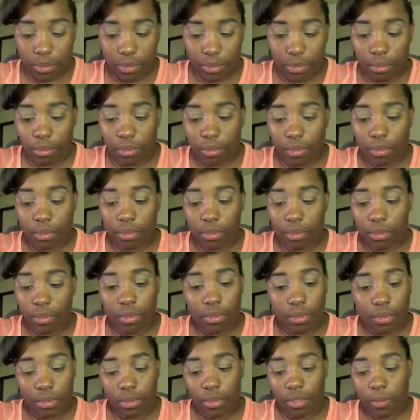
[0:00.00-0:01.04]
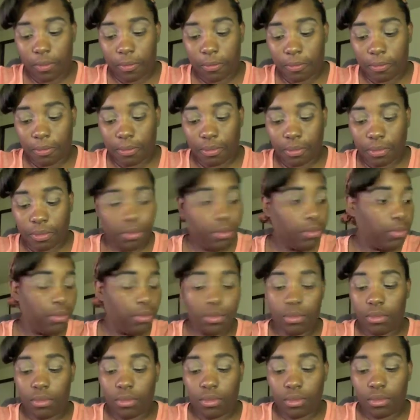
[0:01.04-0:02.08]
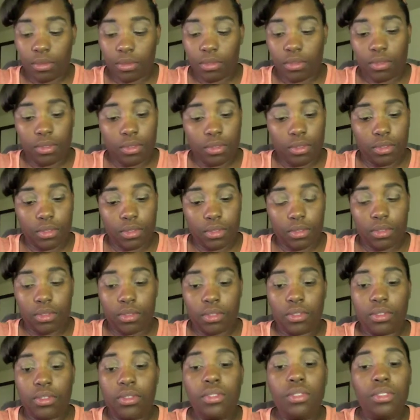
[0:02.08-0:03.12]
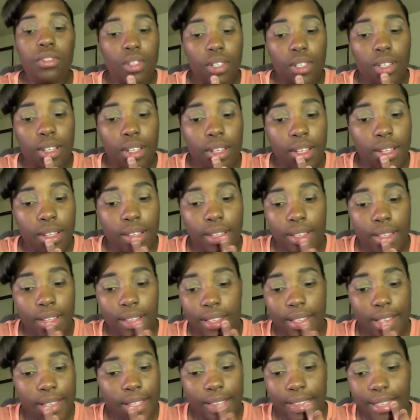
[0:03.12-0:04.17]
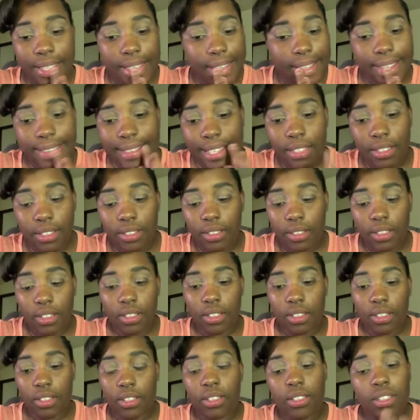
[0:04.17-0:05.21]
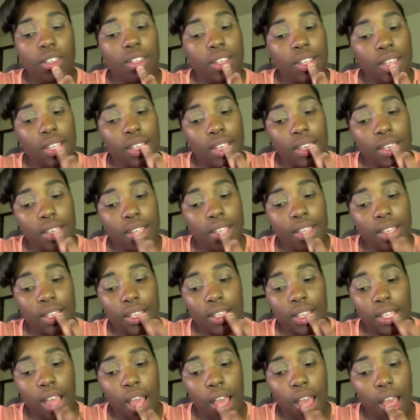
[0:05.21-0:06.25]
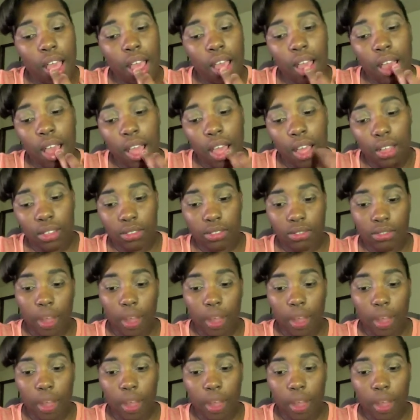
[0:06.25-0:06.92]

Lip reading: Like, she didn't have any false lashes, so I just used the Givenchy mascara to do my lashes.